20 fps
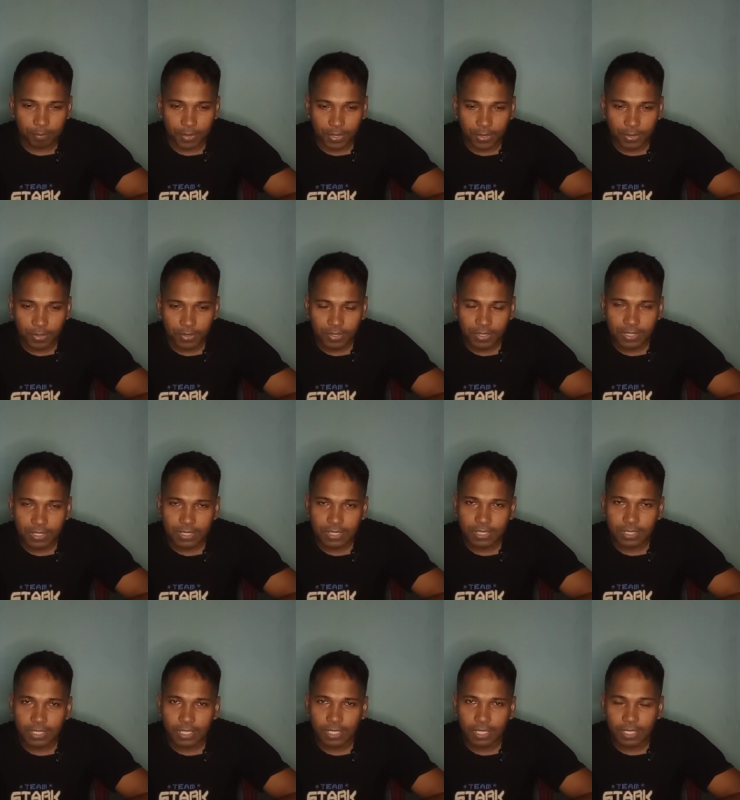Because
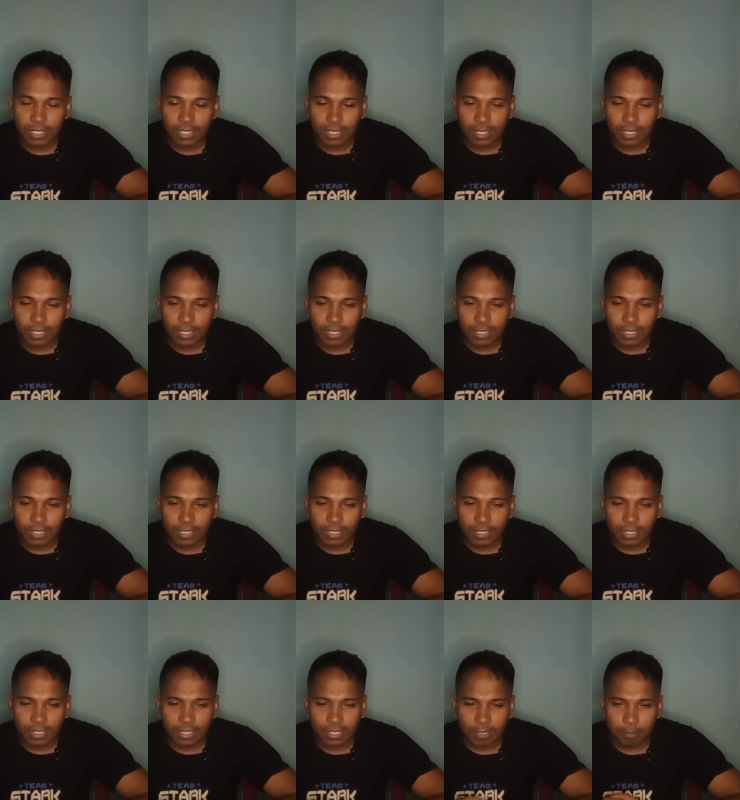
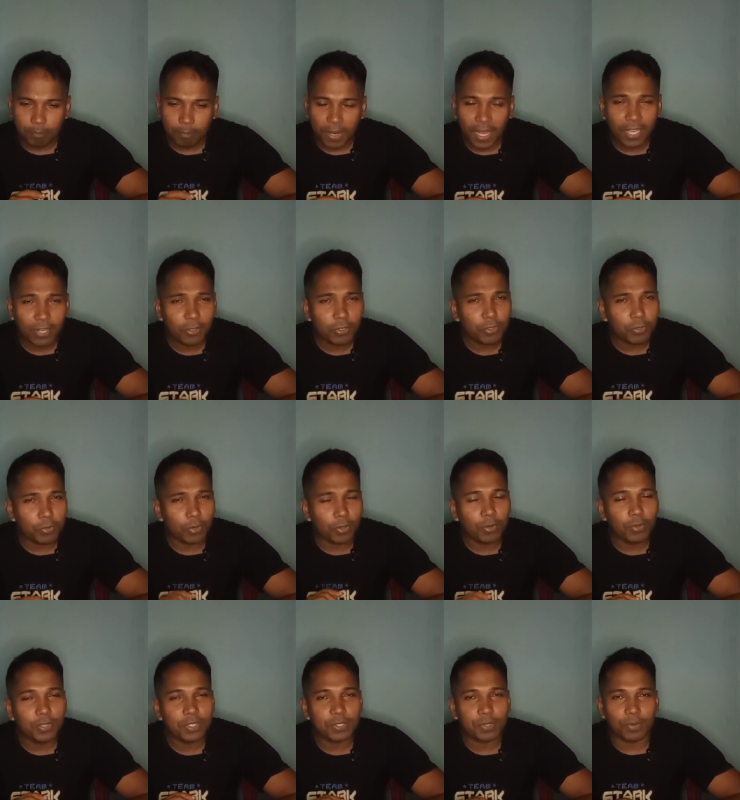a pilot
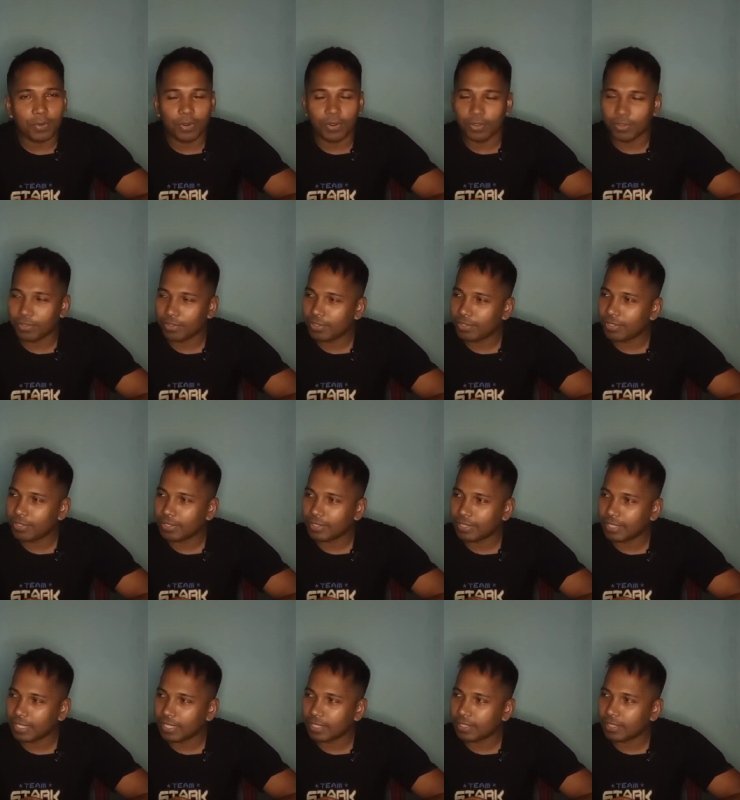always on
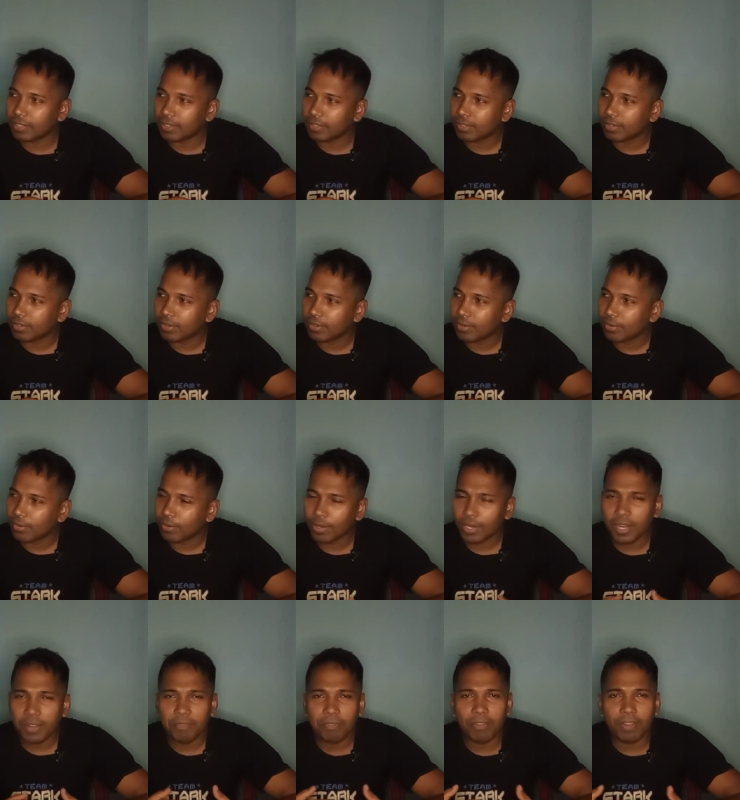that
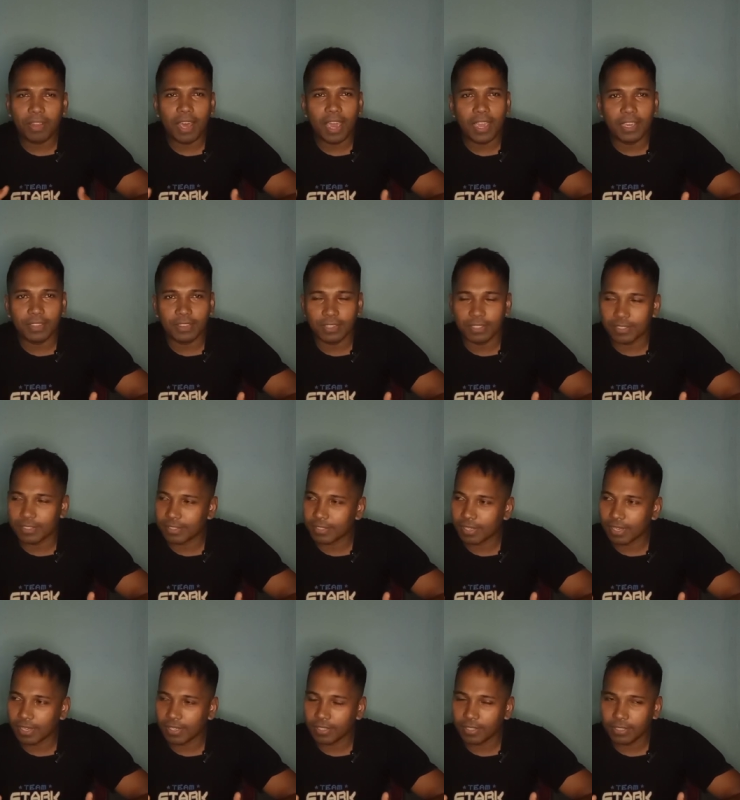what I fly in this
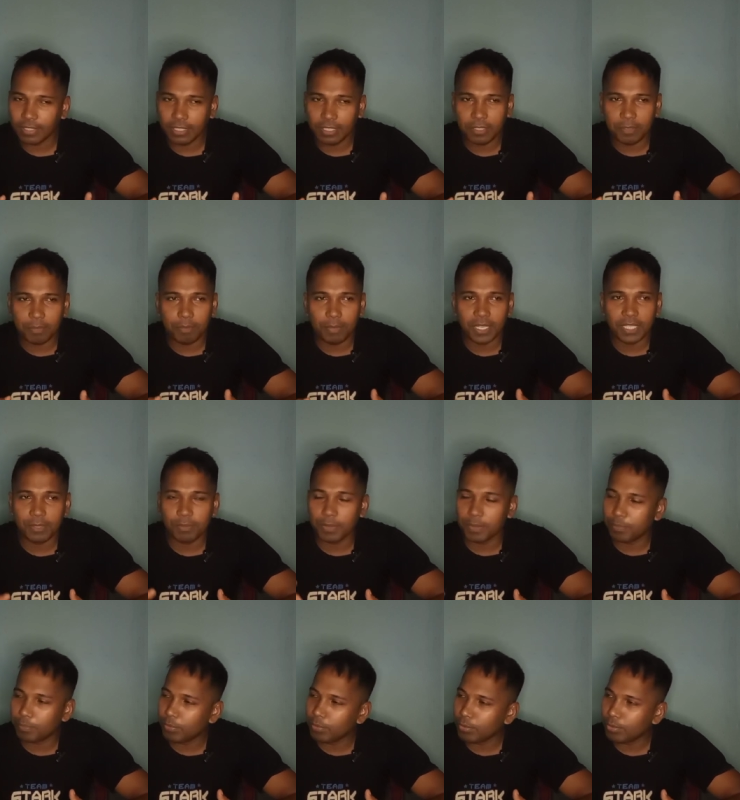sky, it must
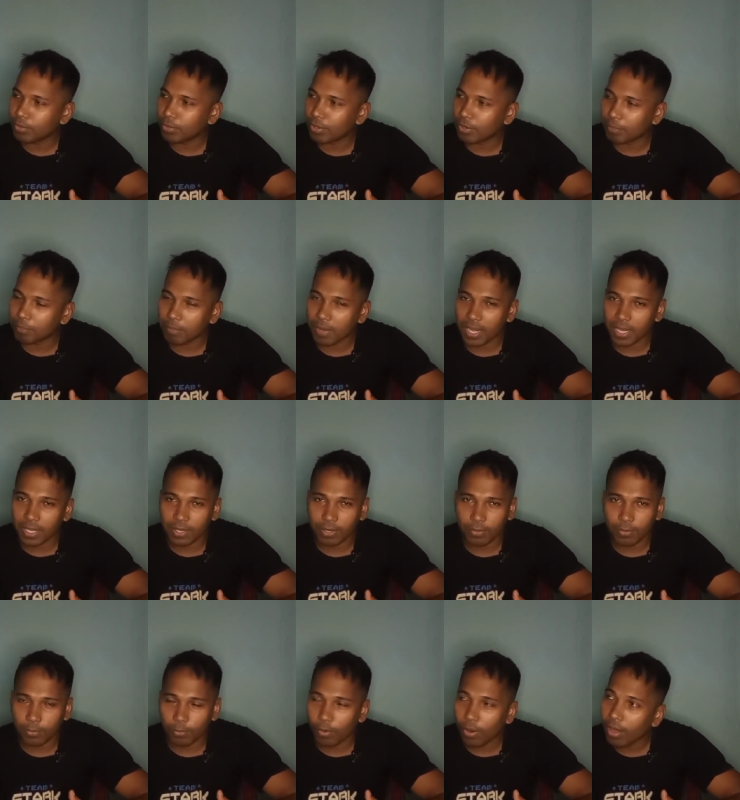be put on my
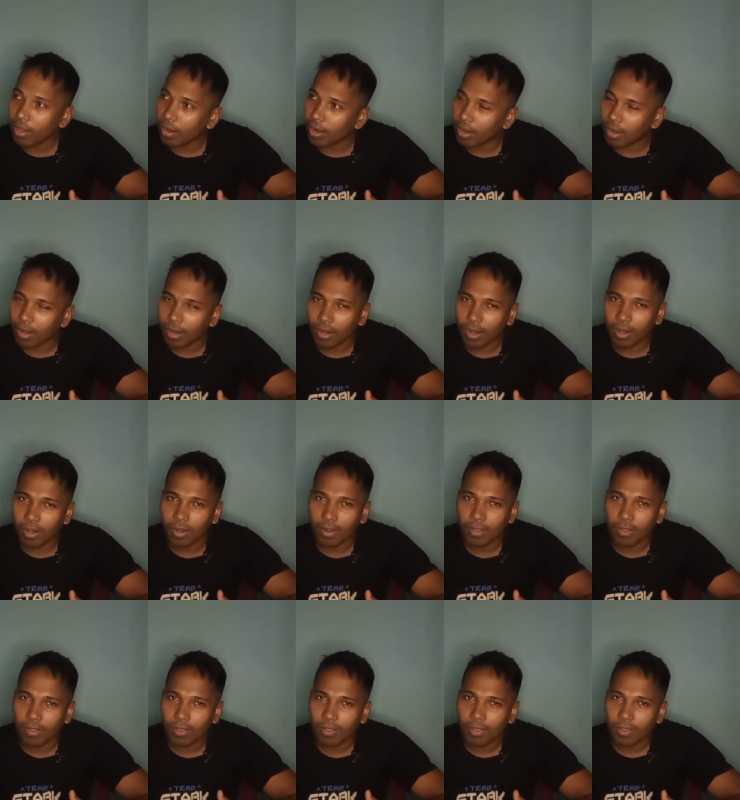wall.
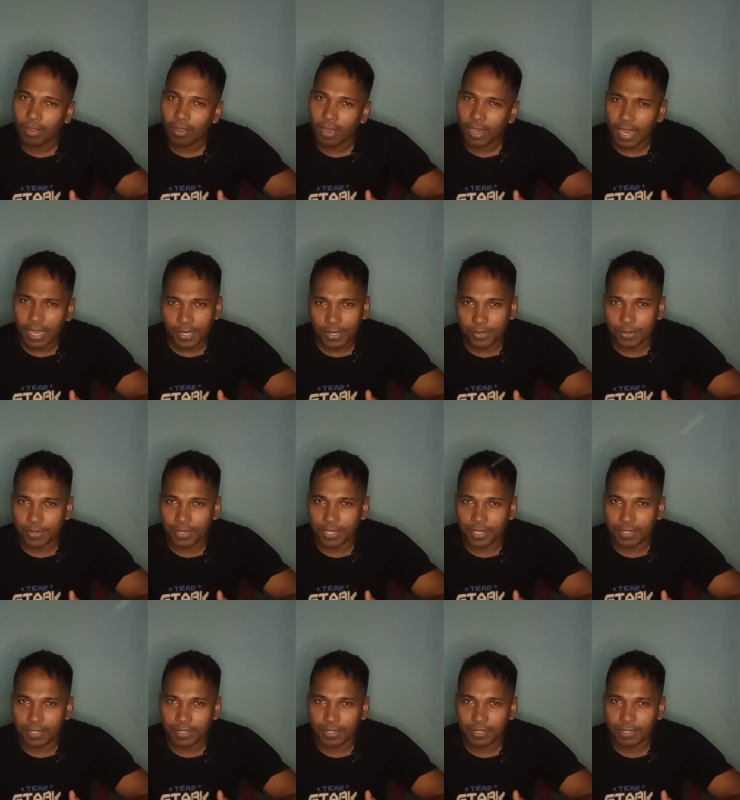I know
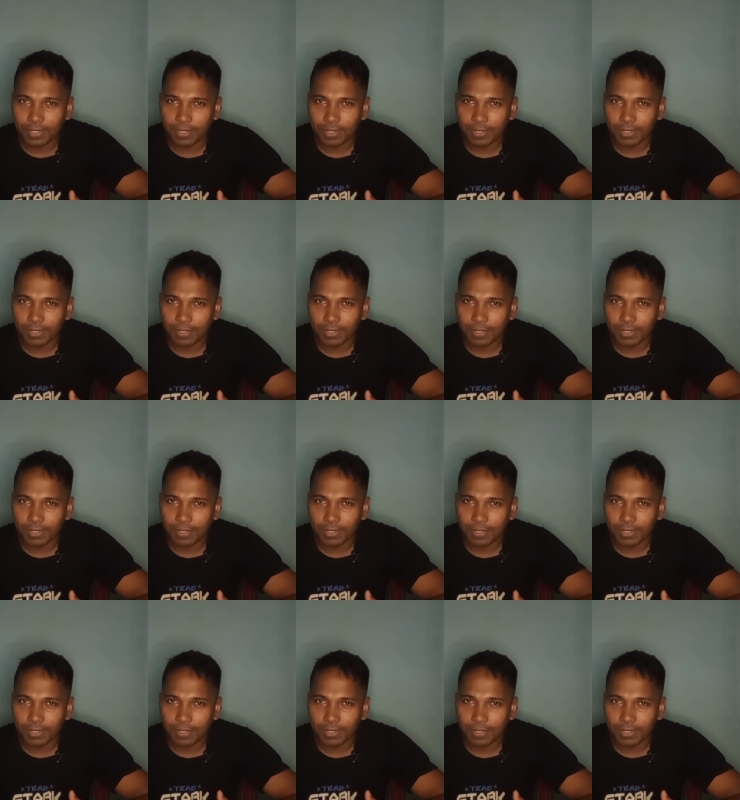that.